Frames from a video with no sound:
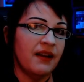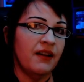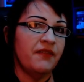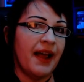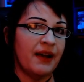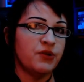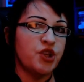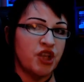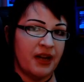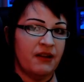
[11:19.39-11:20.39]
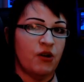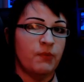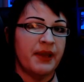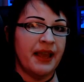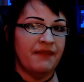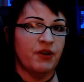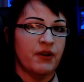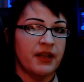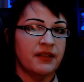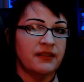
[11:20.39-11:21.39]
of how shitty her behavior
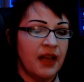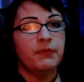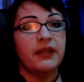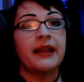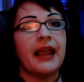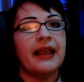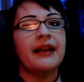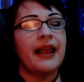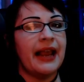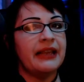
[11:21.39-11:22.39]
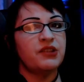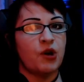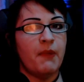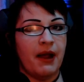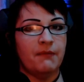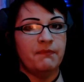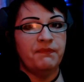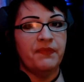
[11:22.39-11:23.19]
is, like, Hannah hates her mom,